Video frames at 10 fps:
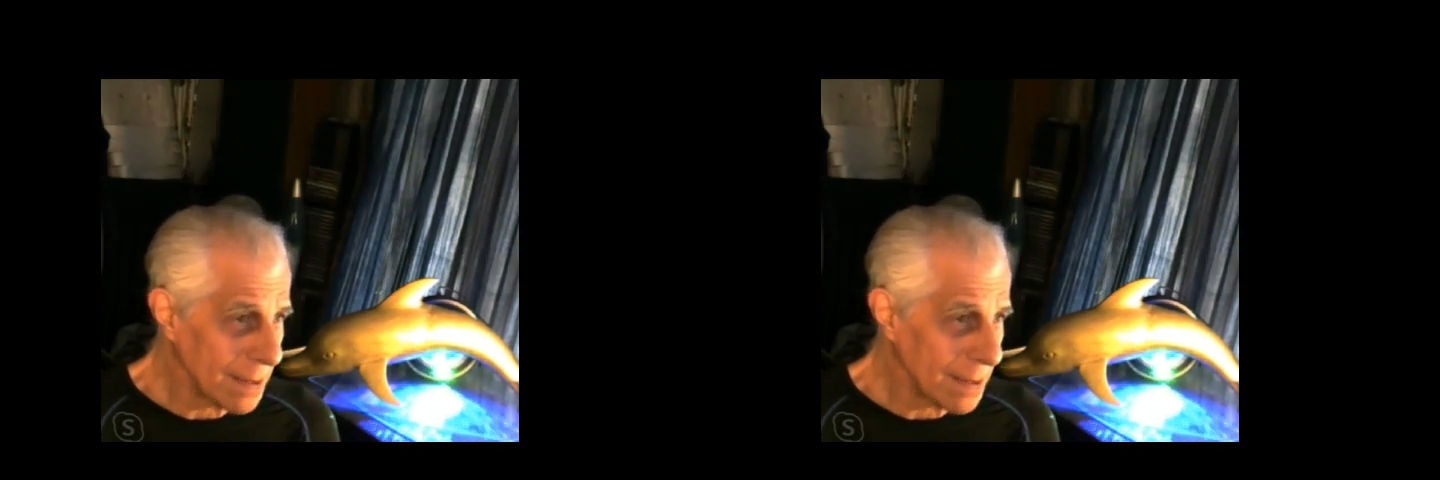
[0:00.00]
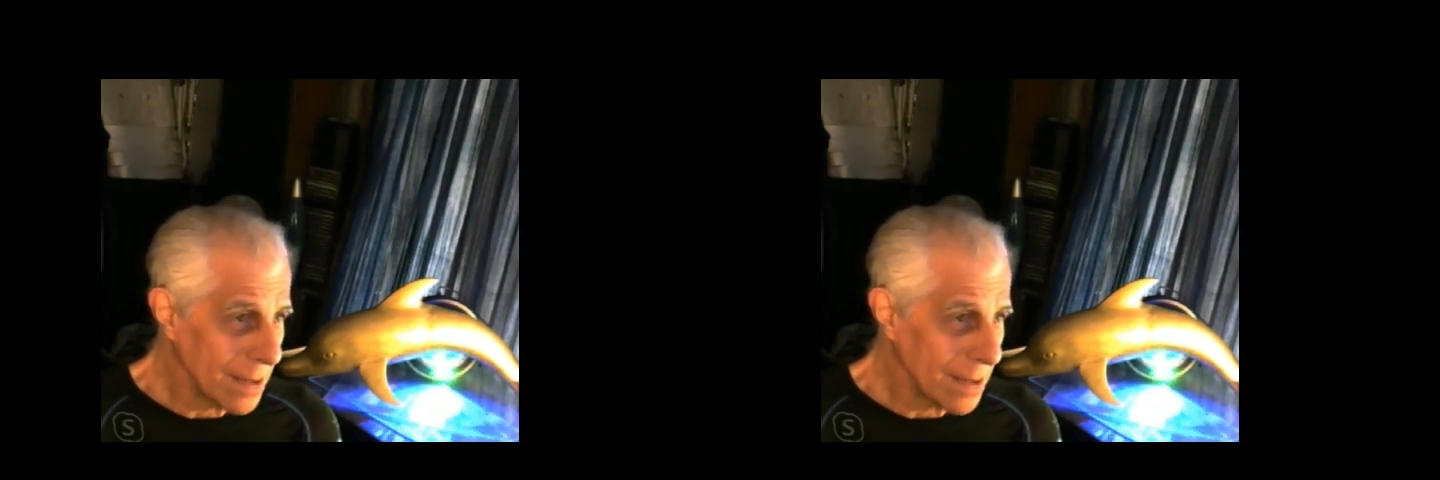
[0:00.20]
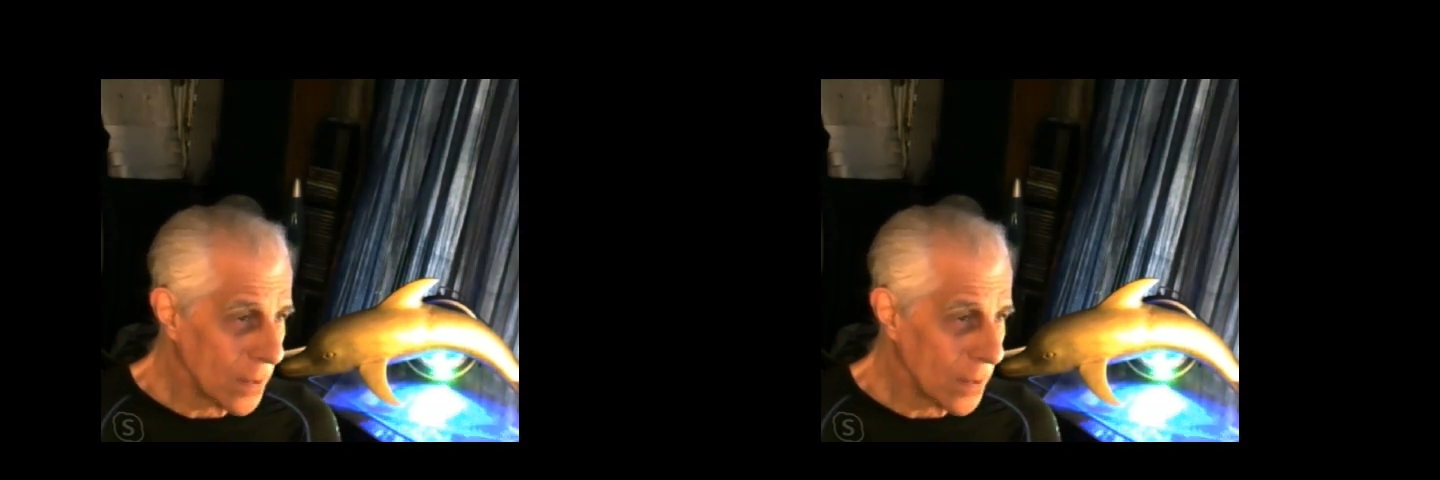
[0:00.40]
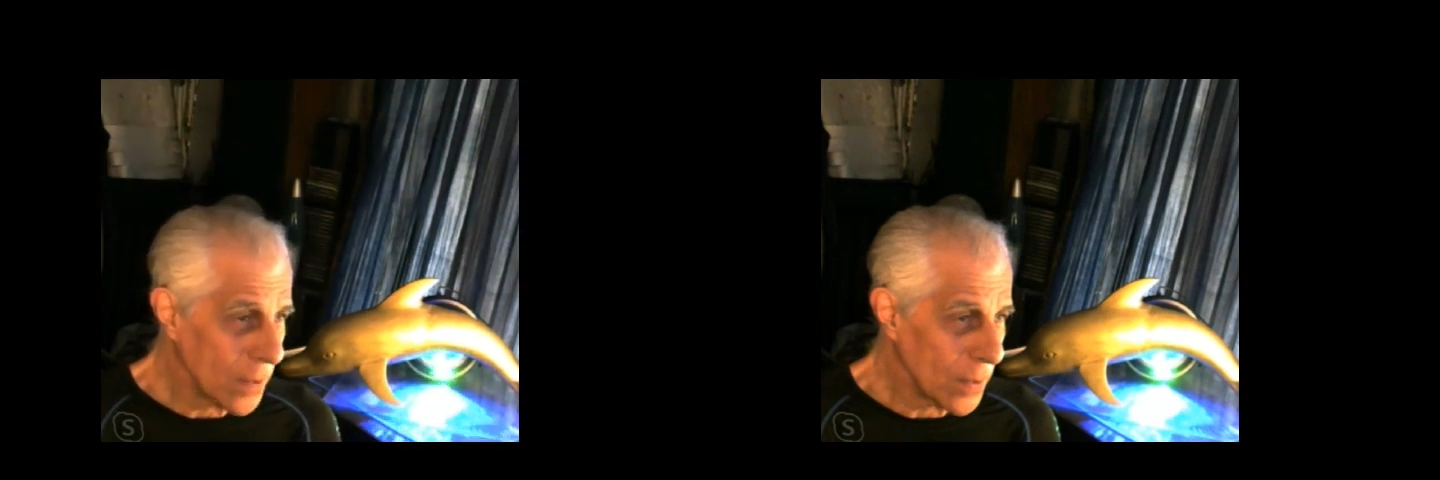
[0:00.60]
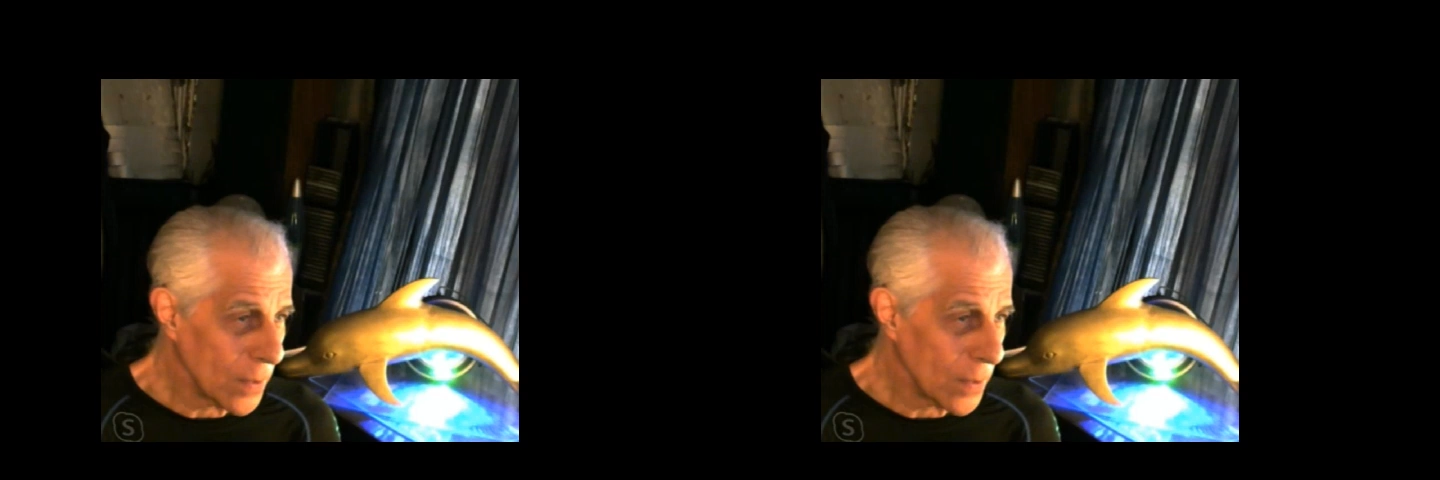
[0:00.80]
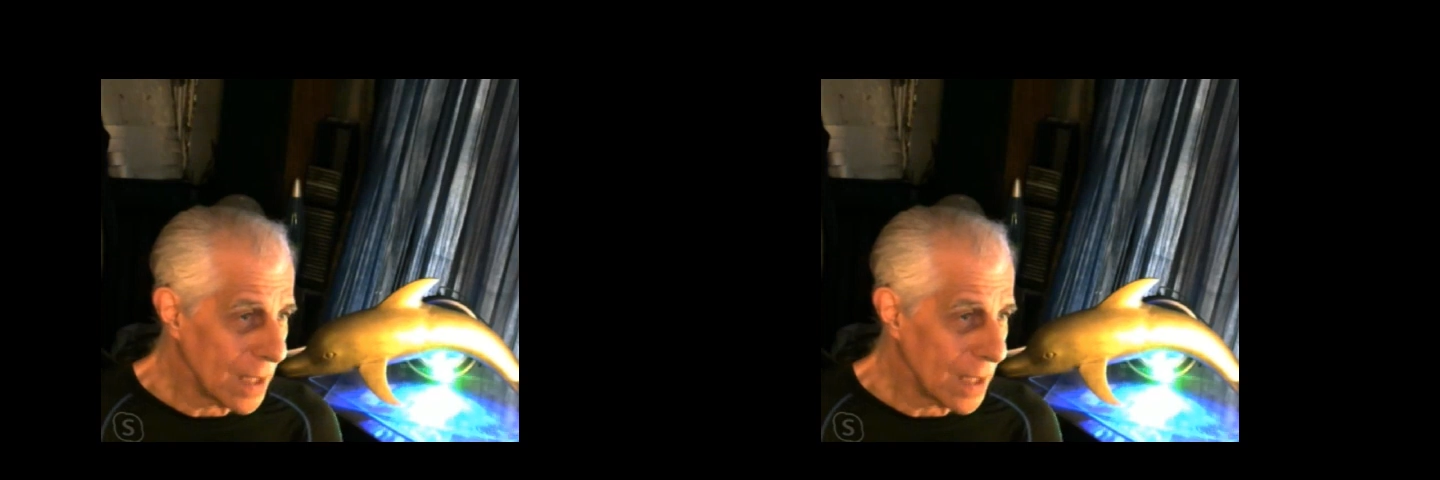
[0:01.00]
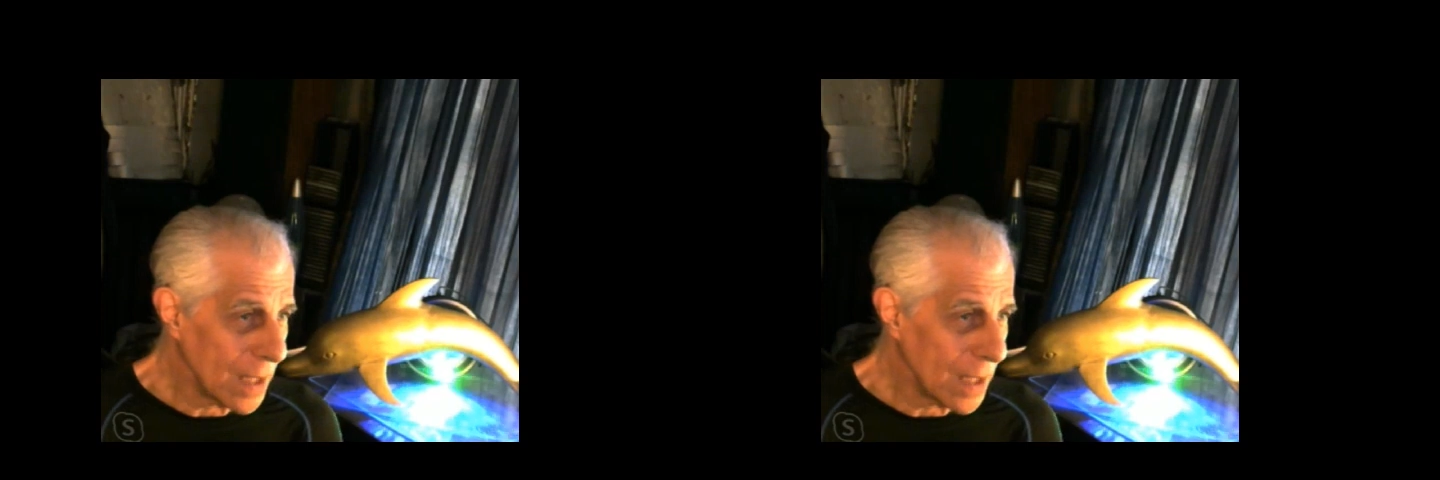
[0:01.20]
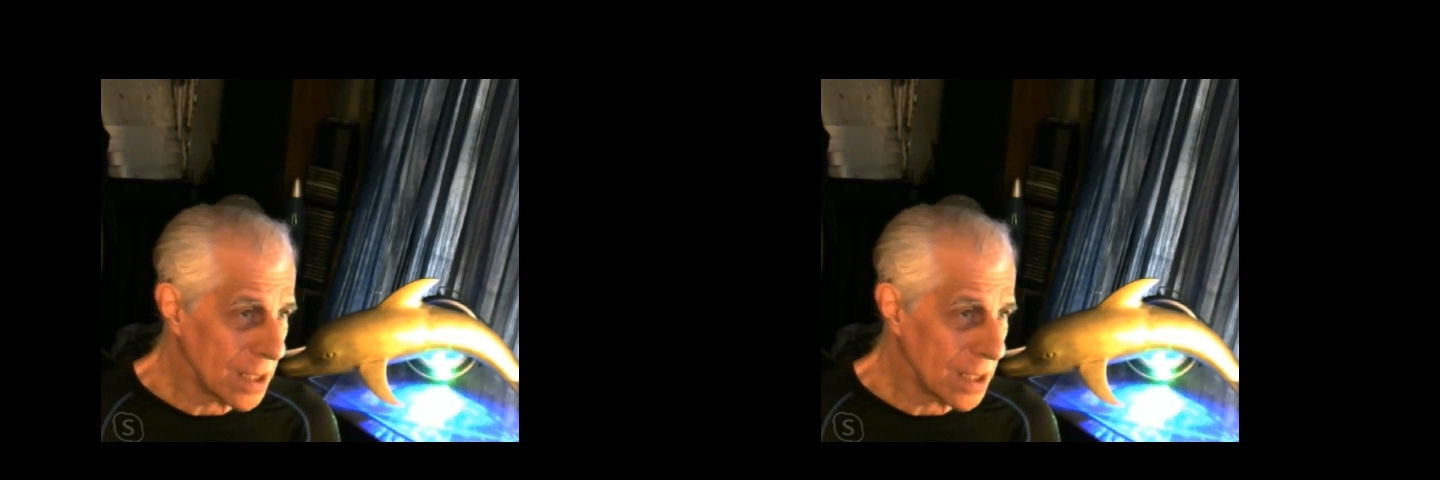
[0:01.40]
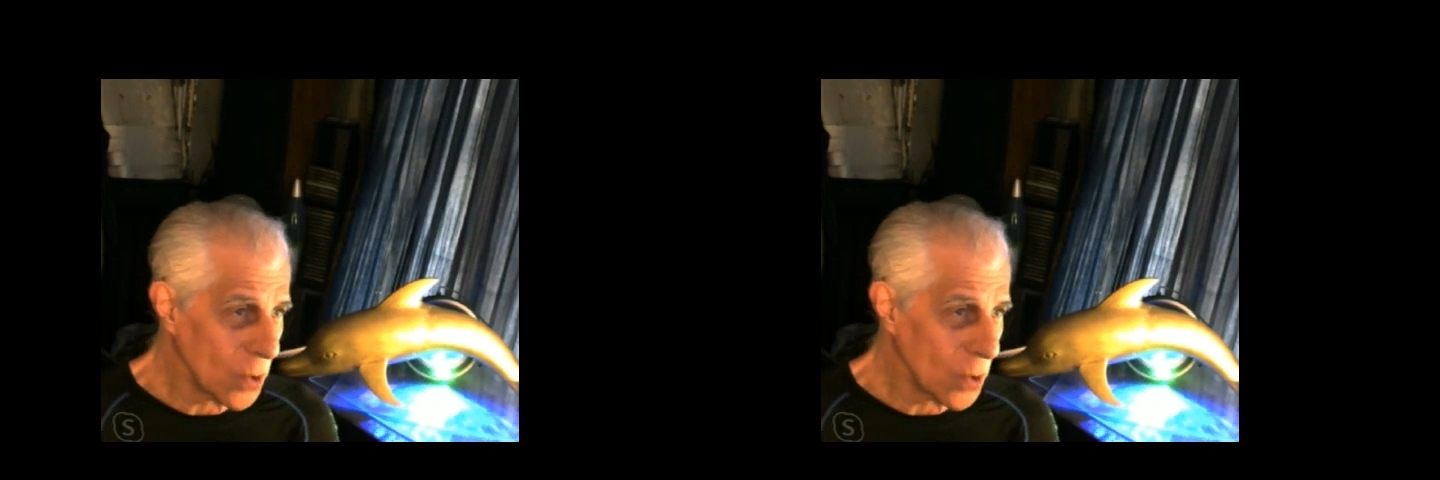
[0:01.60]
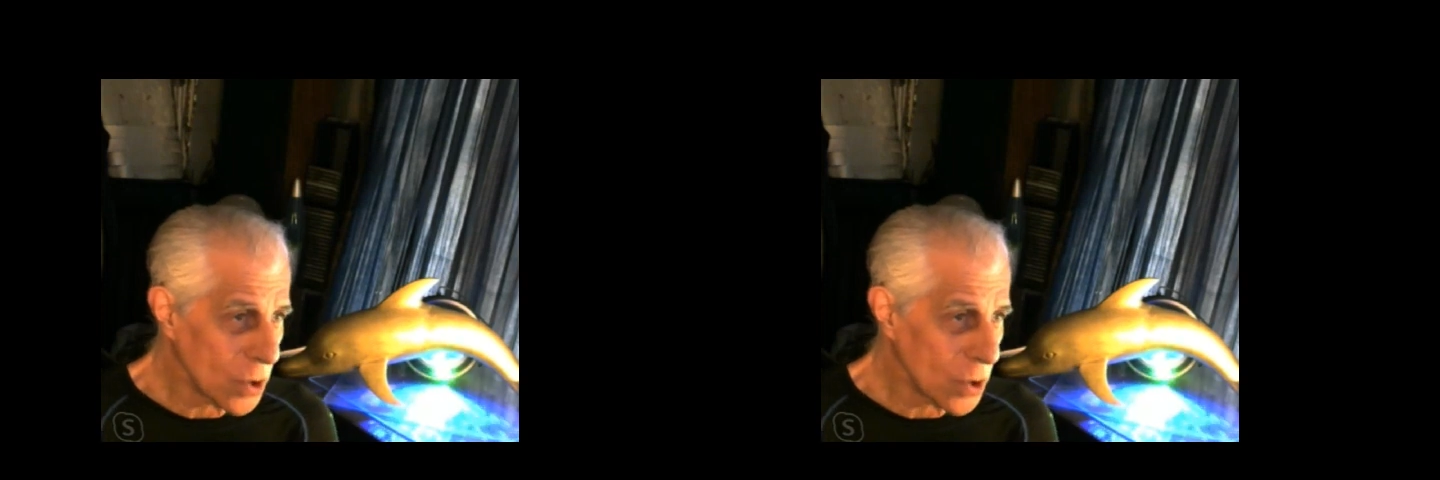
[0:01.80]
that we have seen since World War
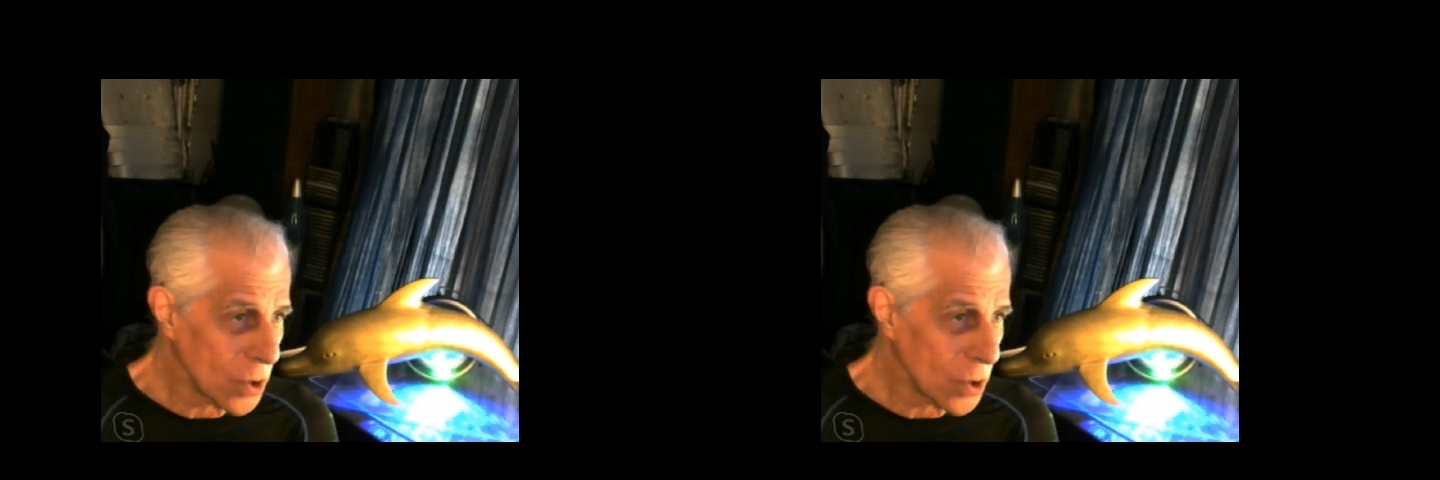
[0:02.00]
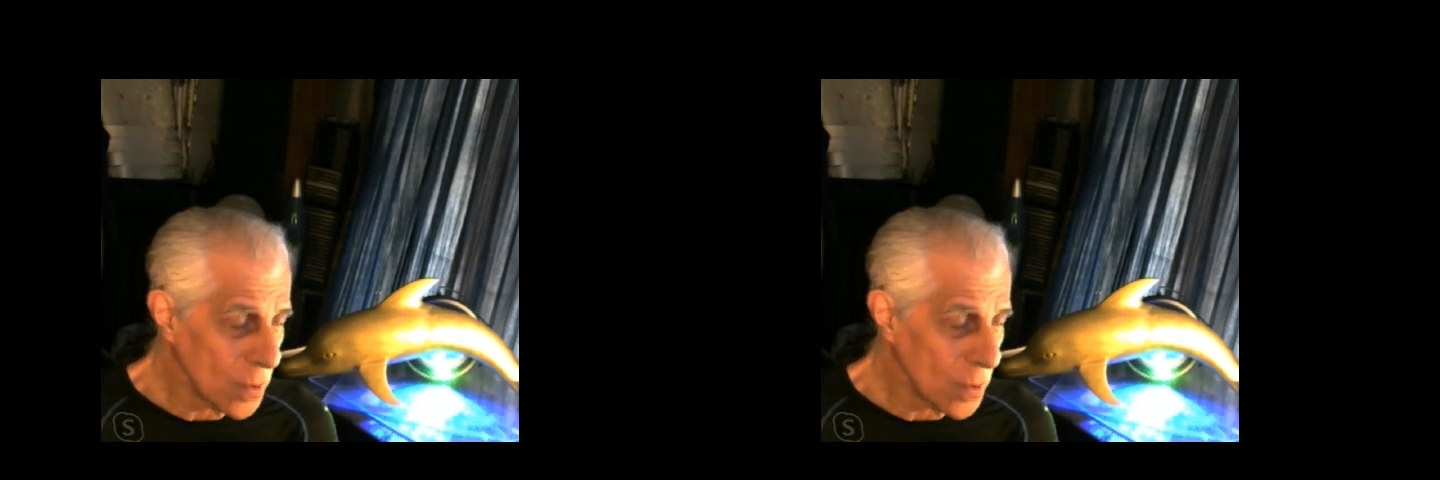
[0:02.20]
II